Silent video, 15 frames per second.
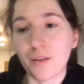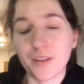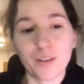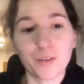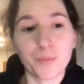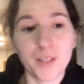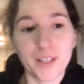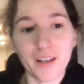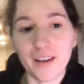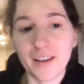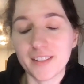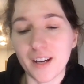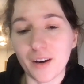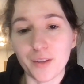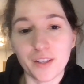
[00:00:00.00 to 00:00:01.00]
how they
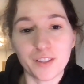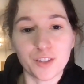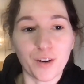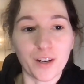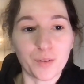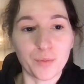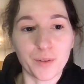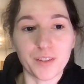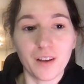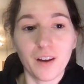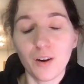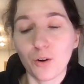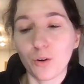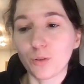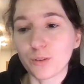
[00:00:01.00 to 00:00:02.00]
communicate, how they interact with
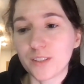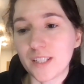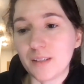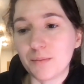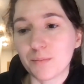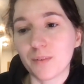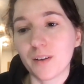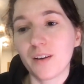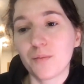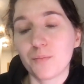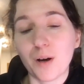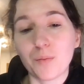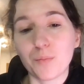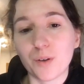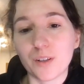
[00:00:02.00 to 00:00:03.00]
all team
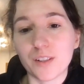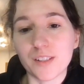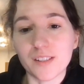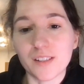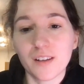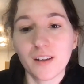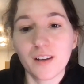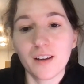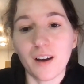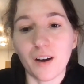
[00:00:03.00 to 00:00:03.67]
members,